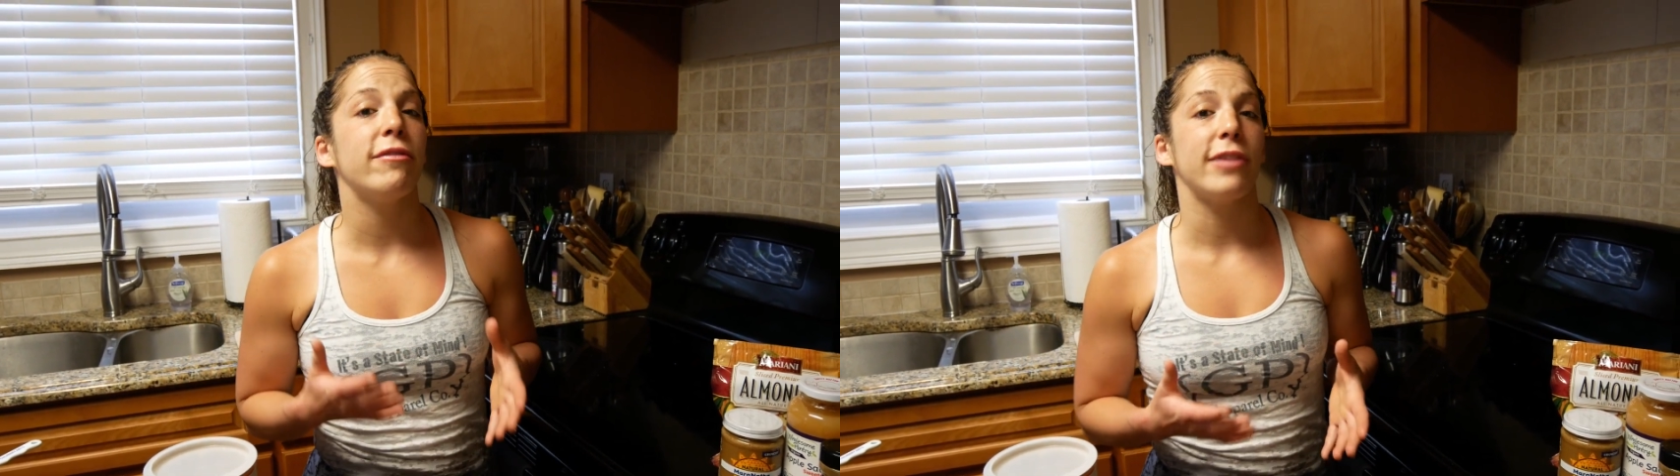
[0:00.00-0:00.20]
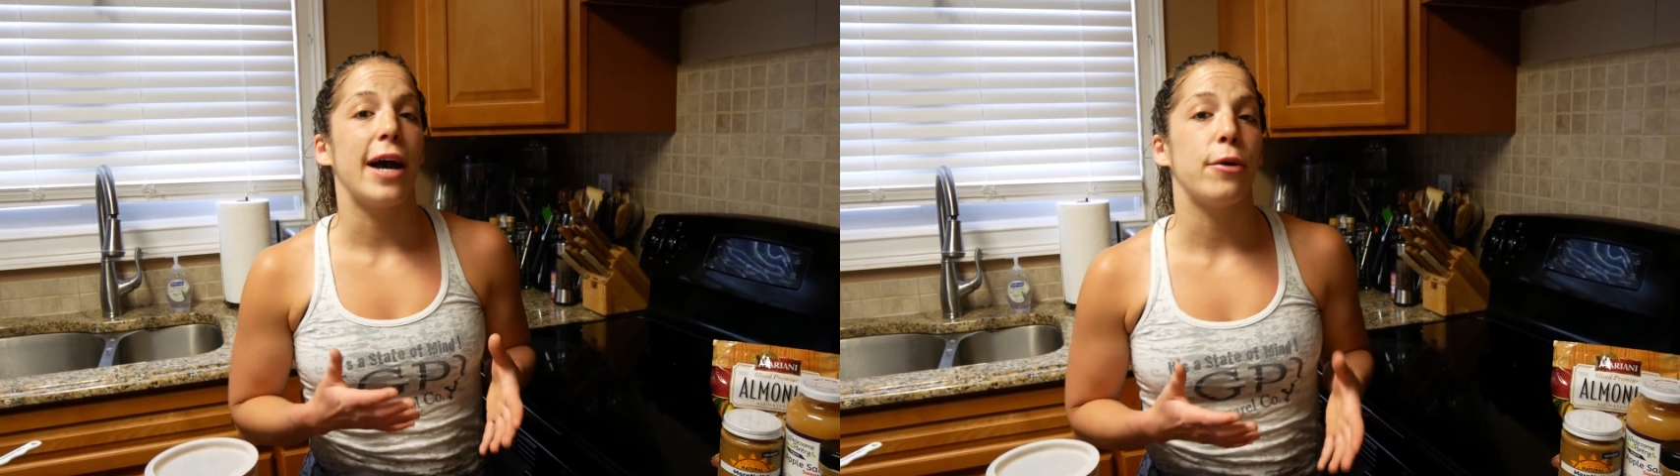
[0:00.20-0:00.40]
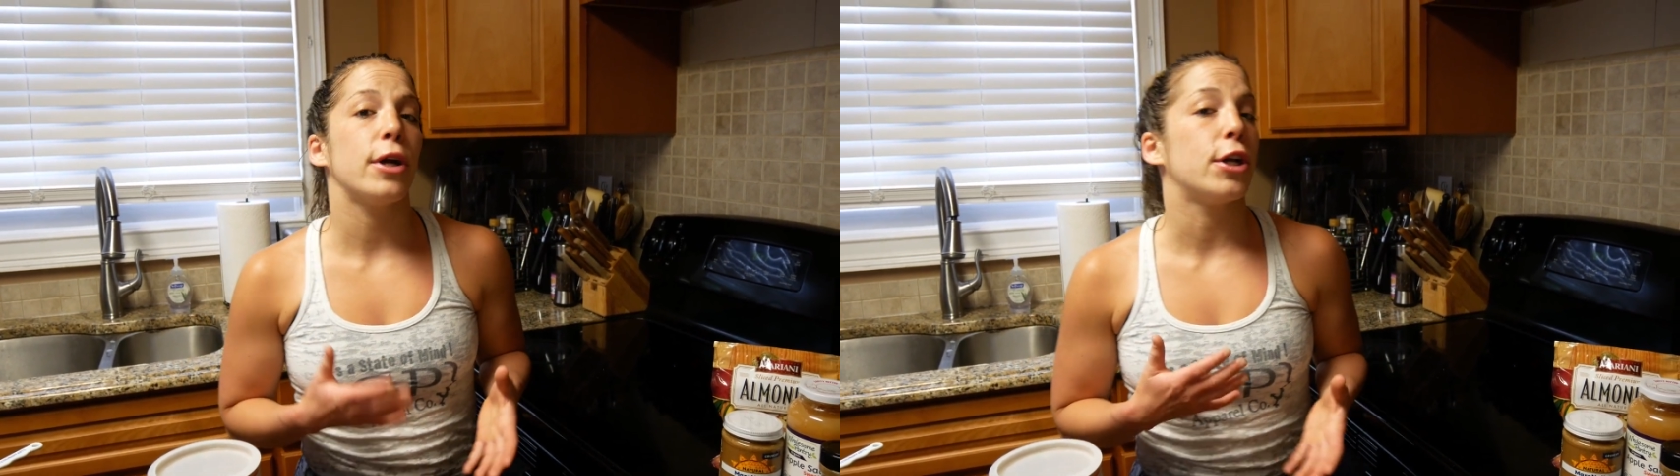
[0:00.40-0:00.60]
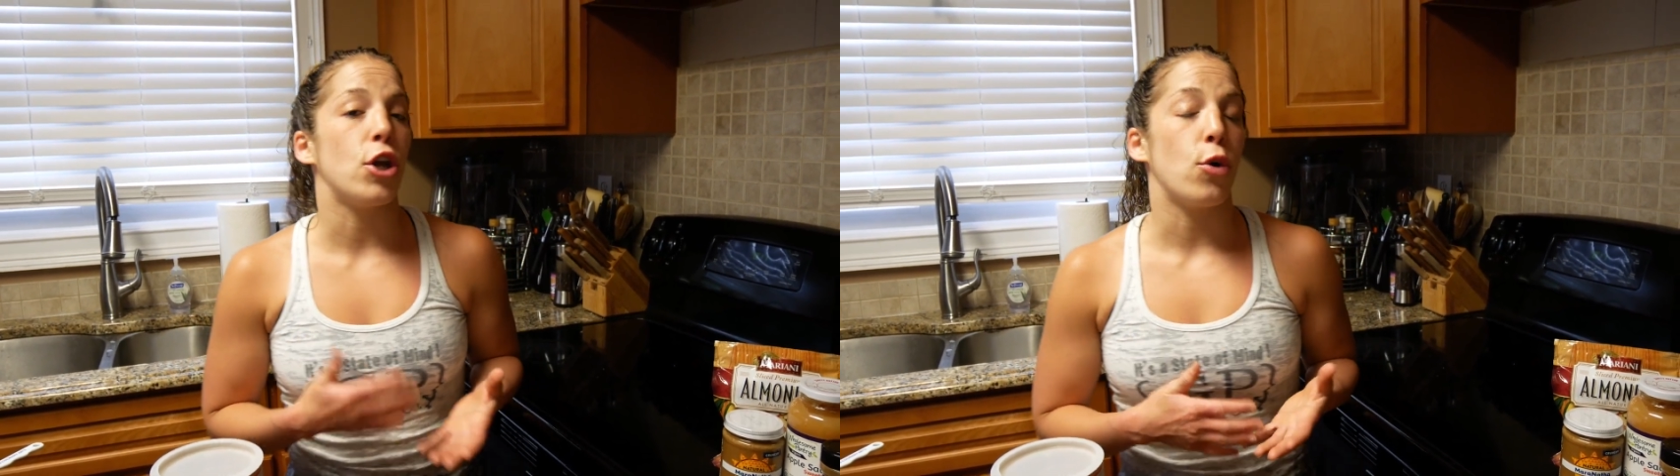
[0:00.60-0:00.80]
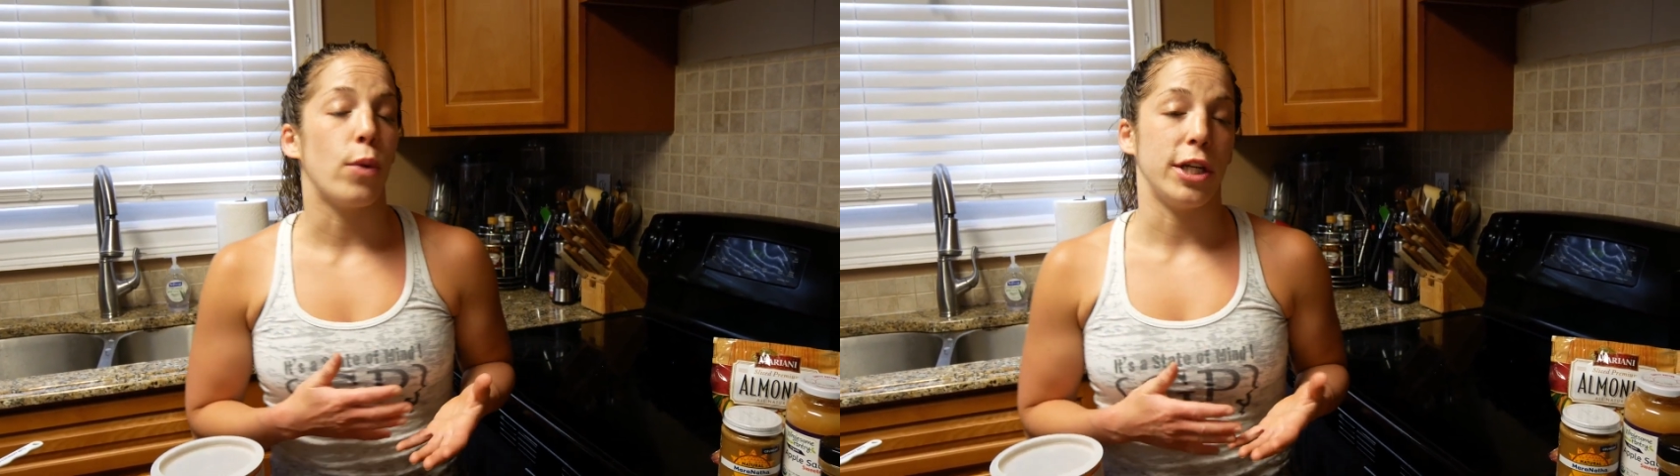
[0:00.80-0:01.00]
flour
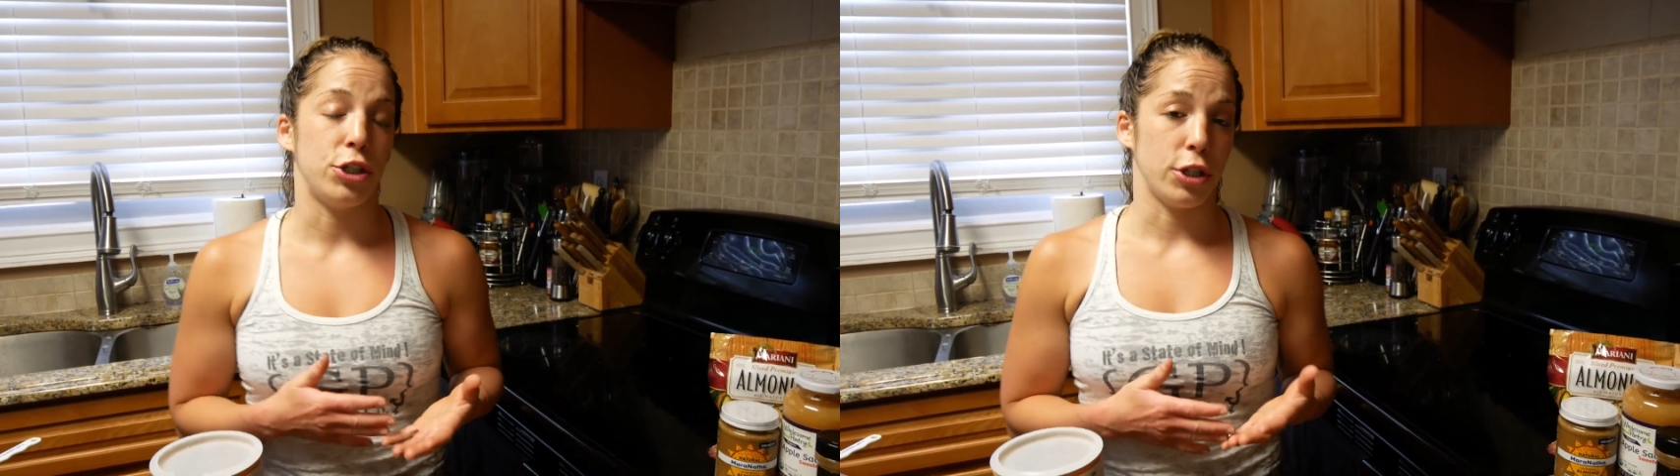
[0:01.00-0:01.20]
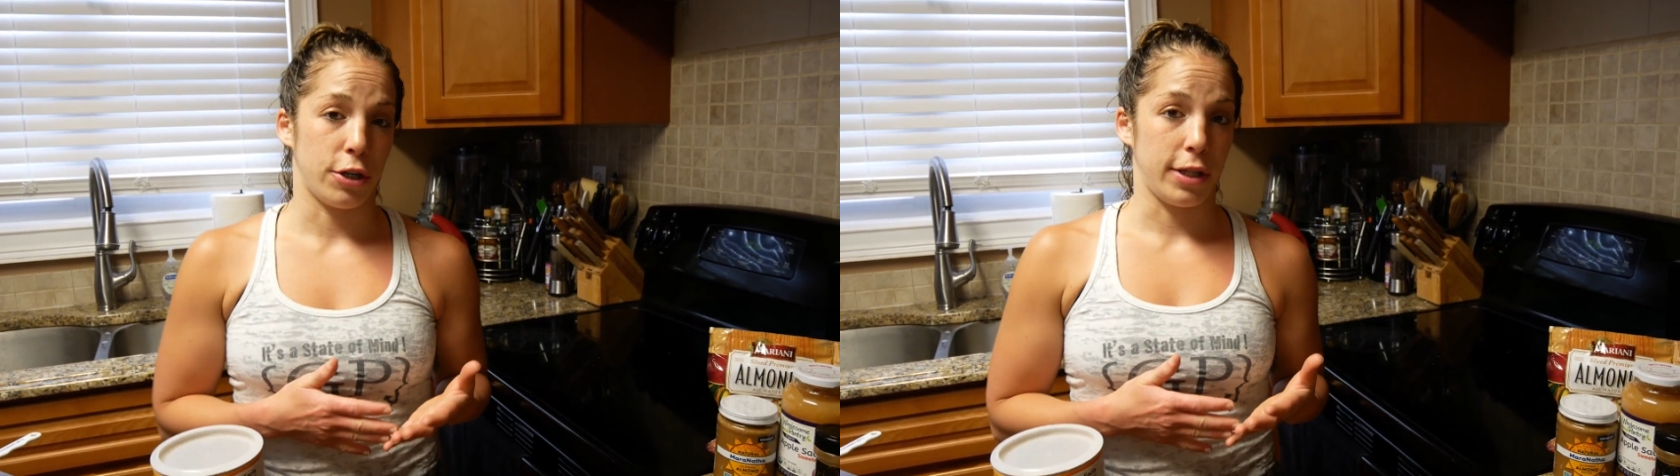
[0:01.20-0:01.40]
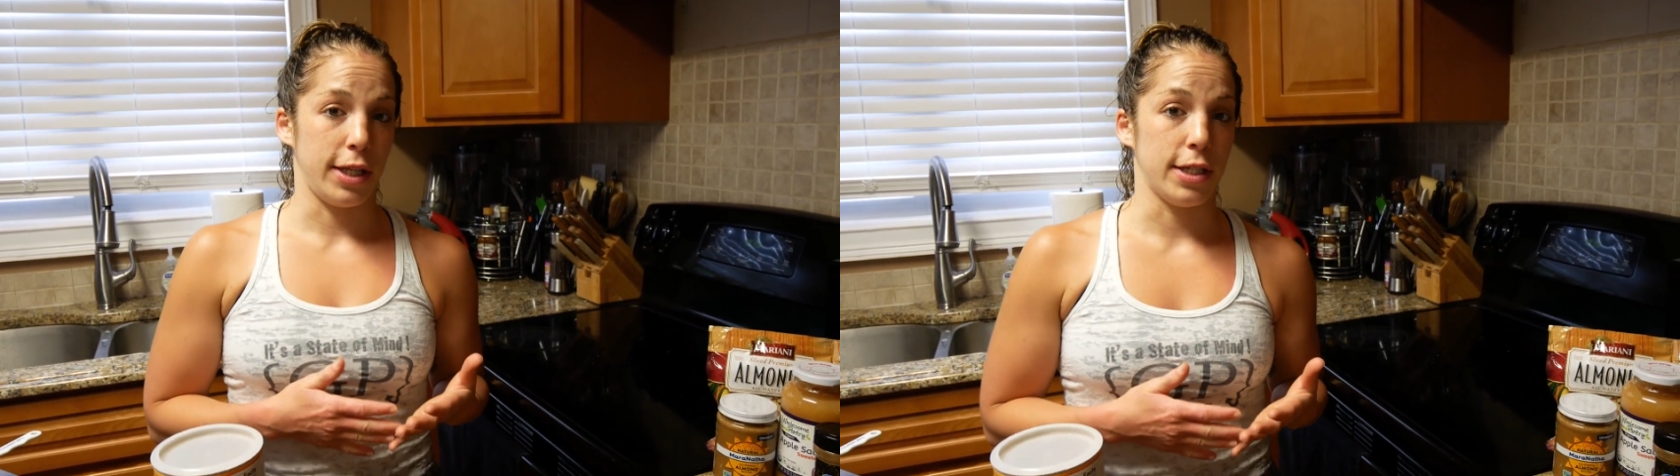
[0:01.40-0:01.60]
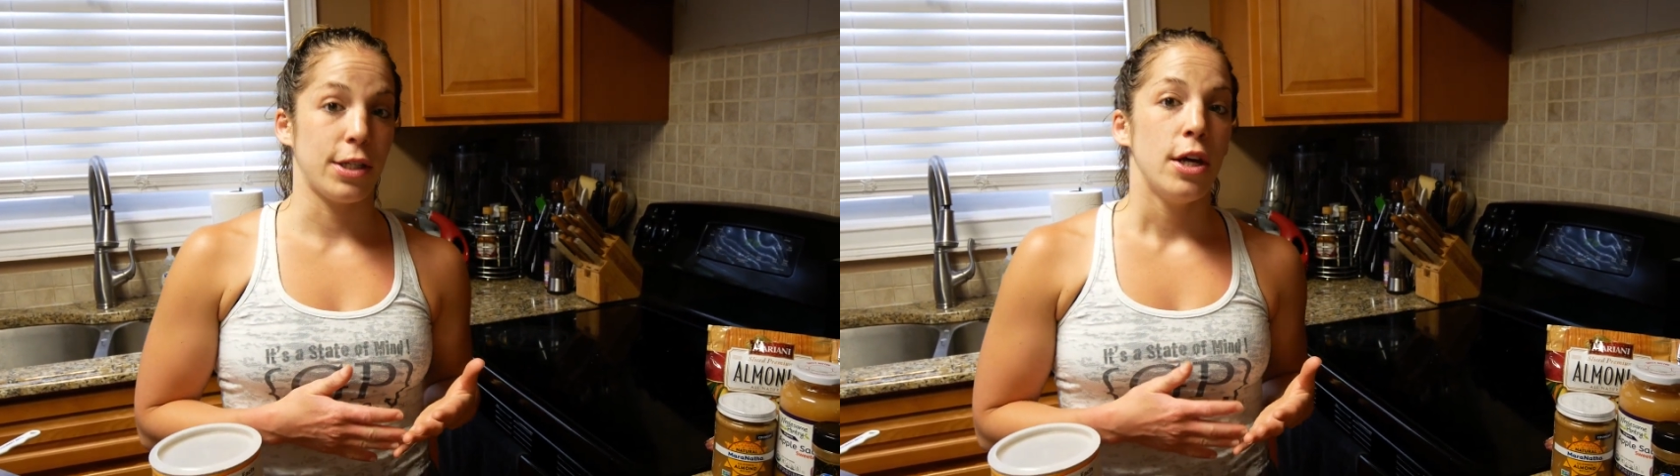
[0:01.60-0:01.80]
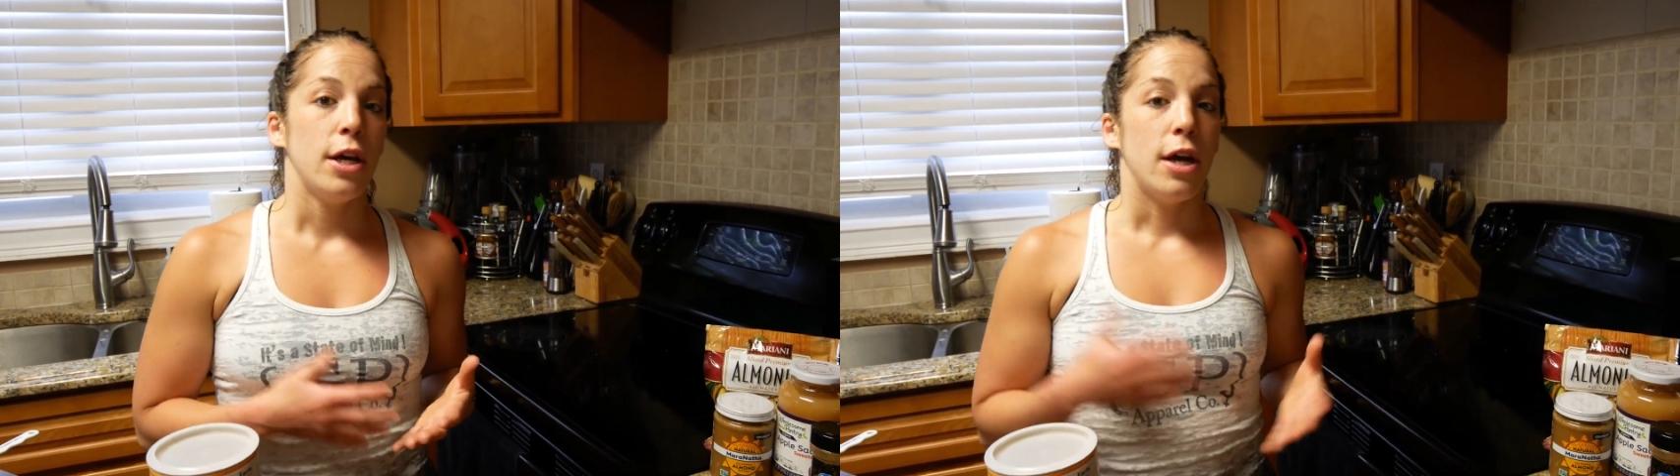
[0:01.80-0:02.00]
and no white sugar in these.